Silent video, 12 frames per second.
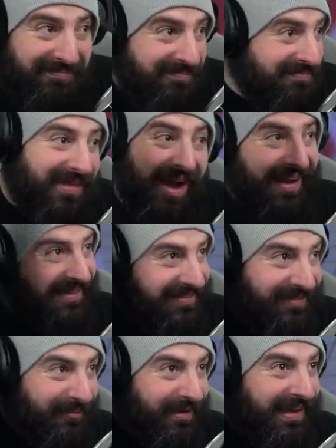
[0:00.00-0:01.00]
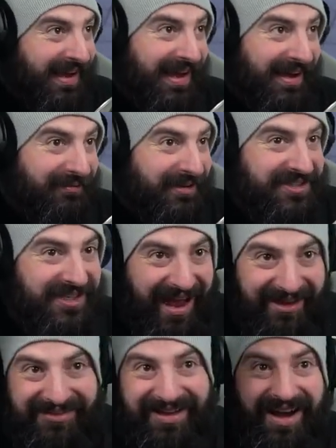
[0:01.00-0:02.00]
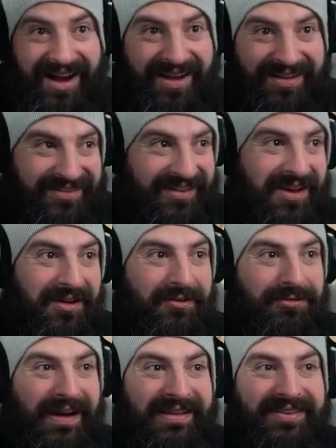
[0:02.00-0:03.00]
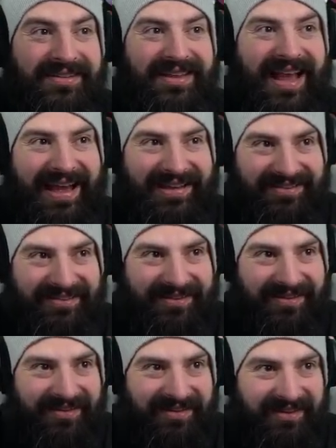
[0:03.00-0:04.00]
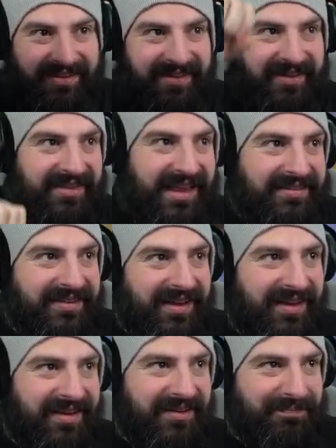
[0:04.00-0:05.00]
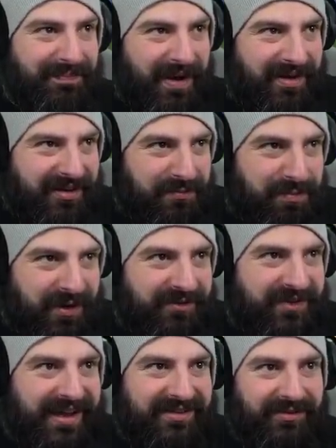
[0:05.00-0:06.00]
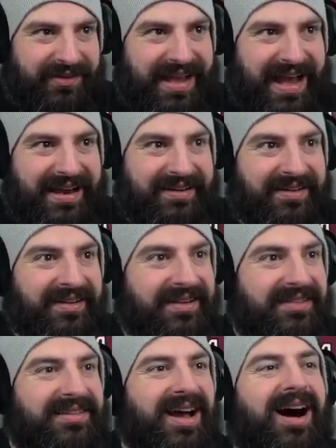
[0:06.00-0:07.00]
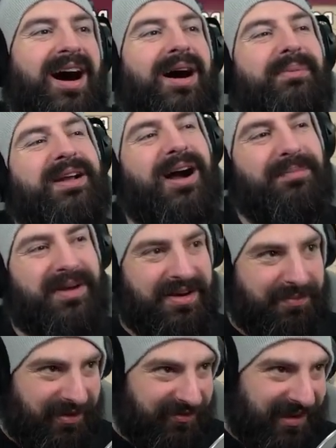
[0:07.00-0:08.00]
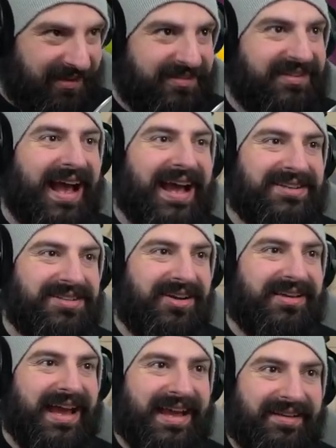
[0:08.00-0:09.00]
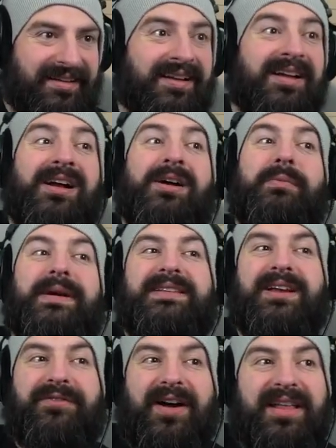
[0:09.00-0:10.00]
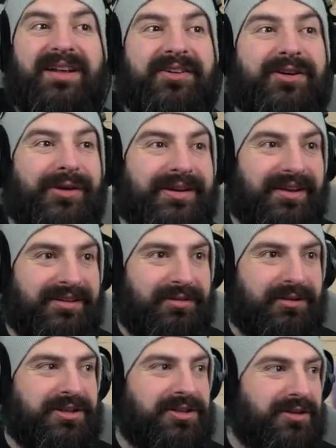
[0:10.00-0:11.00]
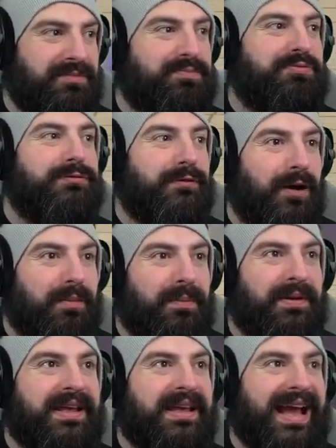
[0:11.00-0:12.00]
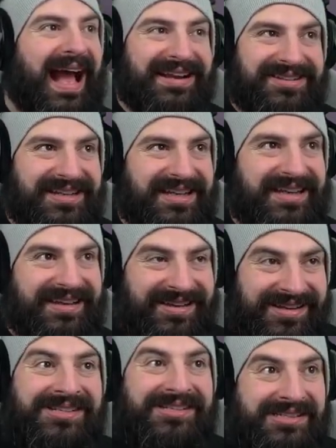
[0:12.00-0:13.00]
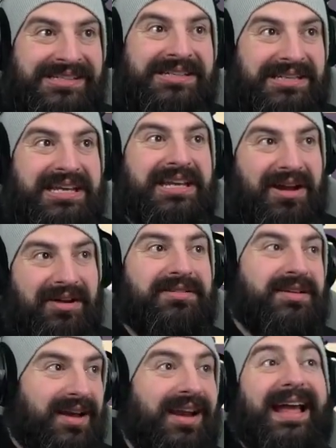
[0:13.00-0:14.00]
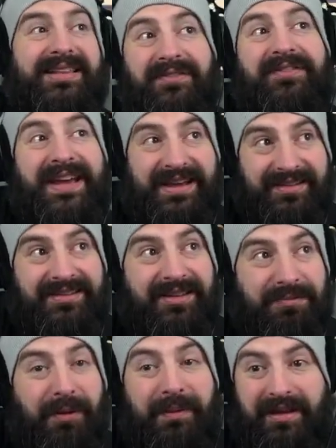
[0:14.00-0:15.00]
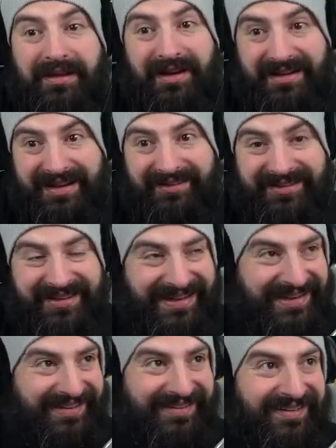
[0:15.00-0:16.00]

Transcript: nice! We, uh, we shot on cars! Great success. Let's uh, burn this briefcase if we can. Ah, oh, we can't burn the briefcase. Sad. Okay. We did find another coin, though, so we should probably actually, you know, collect the things. It's probably a good idea, isn't it?